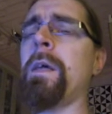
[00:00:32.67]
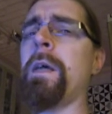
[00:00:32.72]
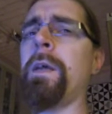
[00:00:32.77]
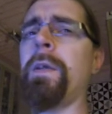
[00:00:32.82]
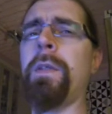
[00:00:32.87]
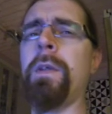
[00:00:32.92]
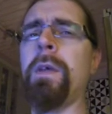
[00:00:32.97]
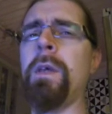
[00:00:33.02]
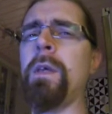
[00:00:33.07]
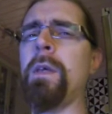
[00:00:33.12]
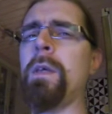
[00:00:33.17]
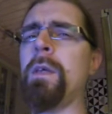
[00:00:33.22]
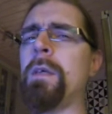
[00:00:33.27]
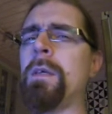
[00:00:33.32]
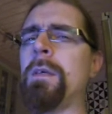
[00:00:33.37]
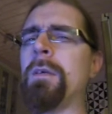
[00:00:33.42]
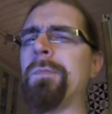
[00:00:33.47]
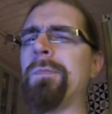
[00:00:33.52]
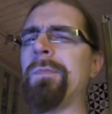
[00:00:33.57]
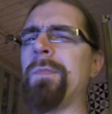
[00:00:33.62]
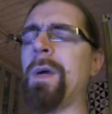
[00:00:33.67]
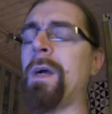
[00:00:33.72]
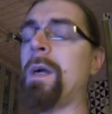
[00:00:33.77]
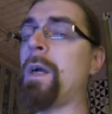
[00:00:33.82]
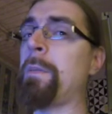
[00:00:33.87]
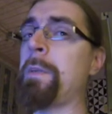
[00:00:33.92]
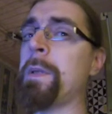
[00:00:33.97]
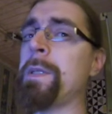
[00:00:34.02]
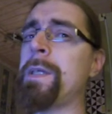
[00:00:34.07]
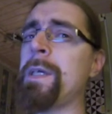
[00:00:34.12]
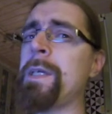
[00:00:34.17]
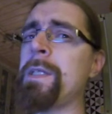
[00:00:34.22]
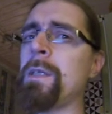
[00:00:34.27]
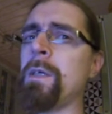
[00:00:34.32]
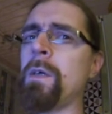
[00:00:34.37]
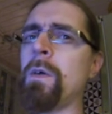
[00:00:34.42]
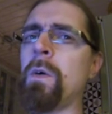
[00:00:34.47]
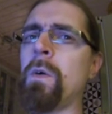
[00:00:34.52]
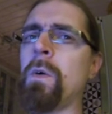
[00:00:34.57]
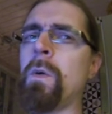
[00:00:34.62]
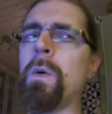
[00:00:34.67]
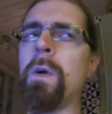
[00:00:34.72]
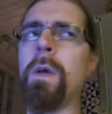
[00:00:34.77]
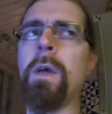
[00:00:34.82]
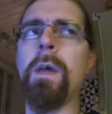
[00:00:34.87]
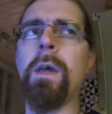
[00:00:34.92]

I think, a couple of days ago.